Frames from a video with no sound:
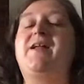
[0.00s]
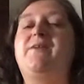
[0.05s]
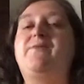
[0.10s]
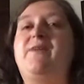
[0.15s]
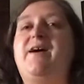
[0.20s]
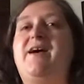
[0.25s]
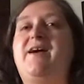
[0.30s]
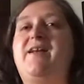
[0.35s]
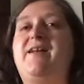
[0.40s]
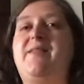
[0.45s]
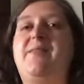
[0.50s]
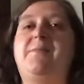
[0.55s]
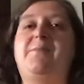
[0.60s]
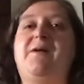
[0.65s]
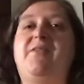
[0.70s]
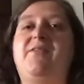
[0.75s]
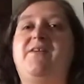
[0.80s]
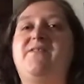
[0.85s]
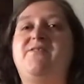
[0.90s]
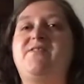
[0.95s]
I read the
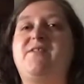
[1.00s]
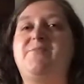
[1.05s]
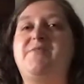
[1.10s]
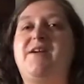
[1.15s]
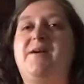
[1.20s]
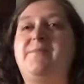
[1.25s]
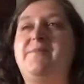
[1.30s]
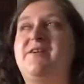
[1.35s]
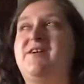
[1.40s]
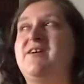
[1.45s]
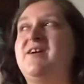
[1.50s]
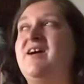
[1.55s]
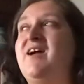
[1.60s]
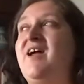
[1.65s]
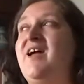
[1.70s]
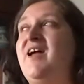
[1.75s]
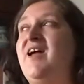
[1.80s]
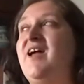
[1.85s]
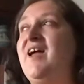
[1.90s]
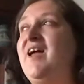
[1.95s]
month of September
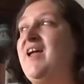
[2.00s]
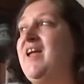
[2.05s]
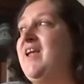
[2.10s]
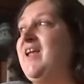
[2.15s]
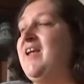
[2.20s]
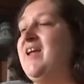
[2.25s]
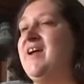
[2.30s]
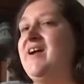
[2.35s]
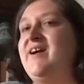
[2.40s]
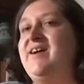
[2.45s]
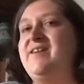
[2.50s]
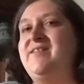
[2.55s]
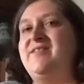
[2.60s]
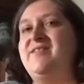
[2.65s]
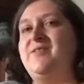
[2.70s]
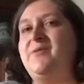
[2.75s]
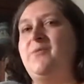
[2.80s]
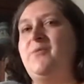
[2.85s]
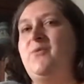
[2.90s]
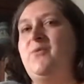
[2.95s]

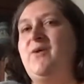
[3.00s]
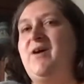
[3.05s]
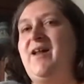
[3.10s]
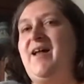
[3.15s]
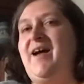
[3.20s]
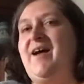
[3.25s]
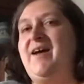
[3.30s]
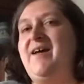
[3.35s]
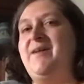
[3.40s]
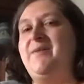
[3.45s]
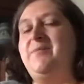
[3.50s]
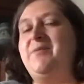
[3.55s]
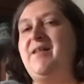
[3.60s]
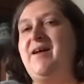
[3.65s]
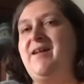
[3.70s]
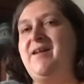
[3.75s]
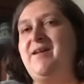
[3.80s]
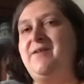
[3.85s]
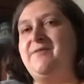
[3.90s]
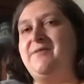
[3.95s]
and what I
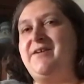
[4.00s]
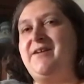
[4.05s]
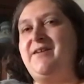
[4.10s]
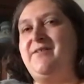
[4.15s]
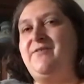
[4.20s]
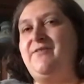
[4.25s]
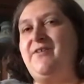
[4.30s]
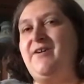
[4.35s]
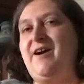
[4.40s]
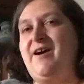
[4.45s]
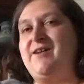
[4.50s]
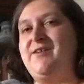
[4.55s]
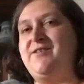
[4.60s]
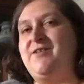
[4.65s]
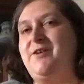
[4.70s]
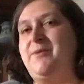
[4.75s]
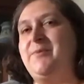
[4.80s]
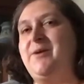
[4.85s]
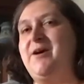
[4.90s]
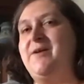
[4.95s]
plan on reading for
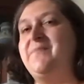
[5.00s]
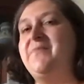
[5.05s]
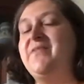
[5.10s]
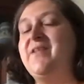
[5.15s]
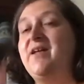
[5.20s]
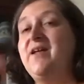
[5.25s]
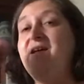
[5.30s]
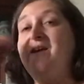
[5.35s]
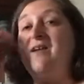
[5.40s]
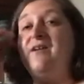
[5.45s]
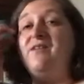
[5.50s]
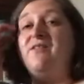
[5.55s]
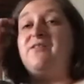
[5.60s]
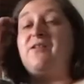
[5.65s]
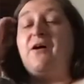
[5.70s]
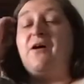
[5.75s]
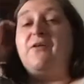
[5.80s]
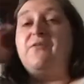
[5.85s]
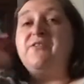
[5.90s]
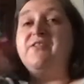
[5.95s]
October.
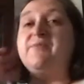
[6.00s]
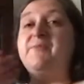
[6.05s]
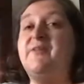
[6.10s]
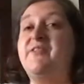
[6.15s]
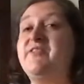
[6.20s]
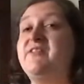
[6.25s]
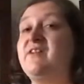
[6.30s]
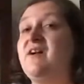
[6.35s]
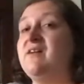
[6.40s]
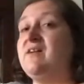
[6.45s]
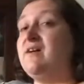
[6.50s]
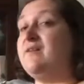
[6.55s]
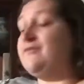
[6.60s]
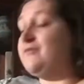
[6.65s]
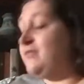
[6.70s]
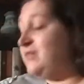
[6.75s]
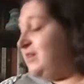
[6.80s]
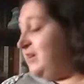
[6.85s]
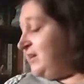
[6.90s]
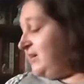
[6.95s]
So this month started off
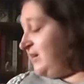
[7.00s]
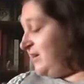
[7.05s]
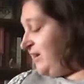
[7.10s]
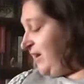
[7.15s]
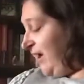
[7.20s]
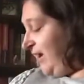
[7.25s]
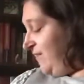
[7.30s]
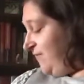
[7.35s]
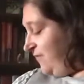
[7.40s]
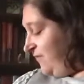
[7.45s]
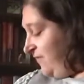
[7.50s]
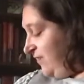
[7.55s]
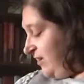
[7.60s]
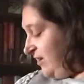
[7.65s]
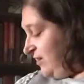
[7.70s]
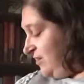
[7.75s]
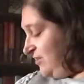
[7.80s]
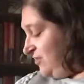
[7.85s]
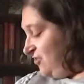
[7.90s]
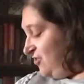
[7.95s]
really good. I
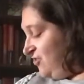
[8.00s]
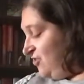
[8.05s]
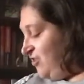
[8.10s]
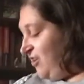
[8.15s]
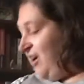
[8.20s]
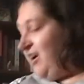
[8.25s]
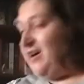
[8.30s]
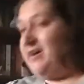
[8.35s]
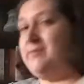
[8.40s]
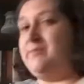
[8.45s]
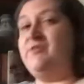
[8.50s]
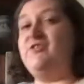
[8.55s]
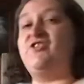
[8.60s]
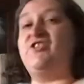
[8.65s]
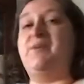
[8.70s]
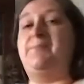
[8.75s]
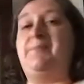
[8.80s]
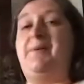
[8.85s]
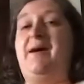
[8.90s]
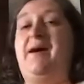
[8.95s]
finished
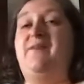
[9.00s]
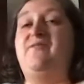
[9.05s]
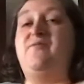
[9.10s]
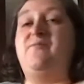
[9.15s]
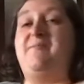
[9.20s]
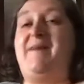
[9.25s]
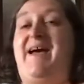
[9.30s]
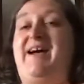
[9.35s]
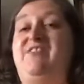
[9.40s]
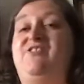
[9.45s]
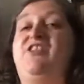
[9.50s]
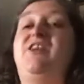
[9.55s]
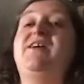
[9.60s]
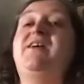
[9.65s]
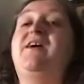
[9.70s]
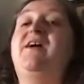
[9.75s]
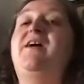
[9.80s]
Ship of Magic